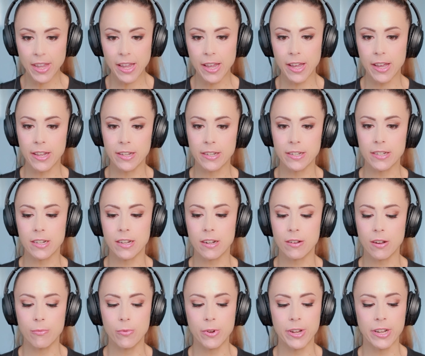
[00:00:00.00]
And
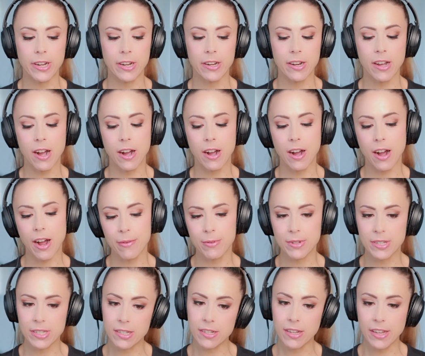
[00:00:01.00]
when I
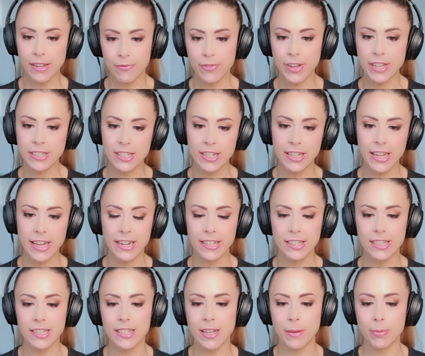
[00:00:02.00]
was
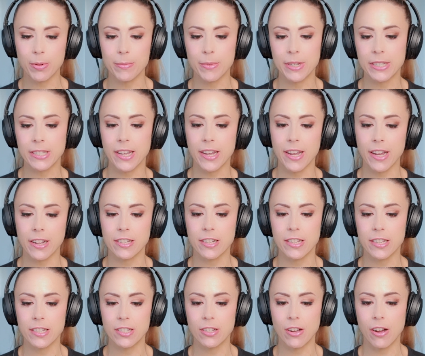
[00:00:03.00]
investigating the supplements, I
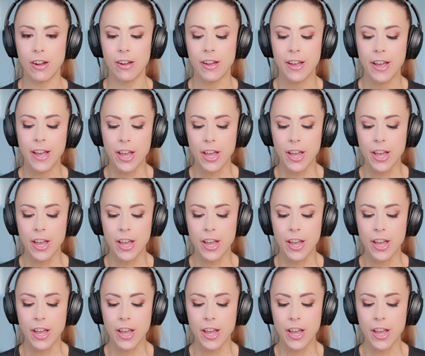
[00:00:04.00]
actually saw